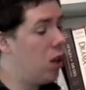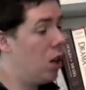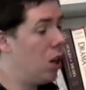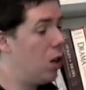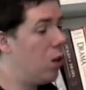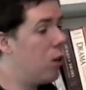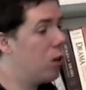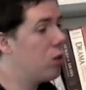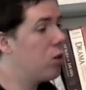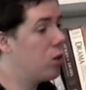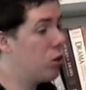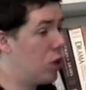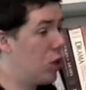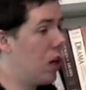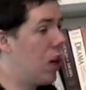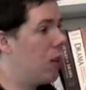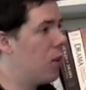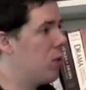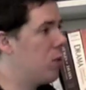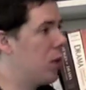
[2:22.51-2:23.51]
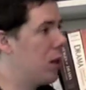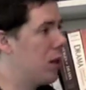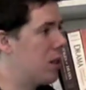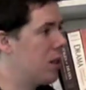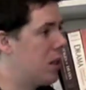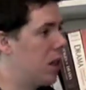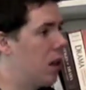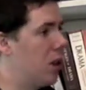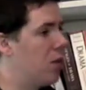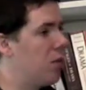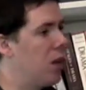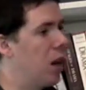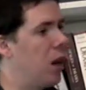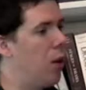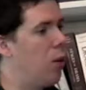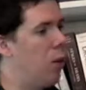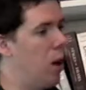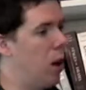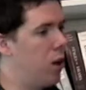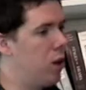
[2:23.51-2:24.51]
in order to challenge myself, I
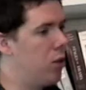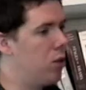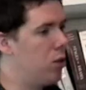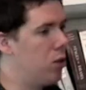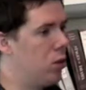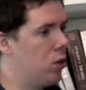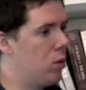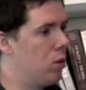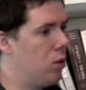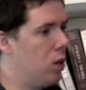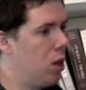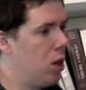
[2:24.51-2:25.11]
wanted to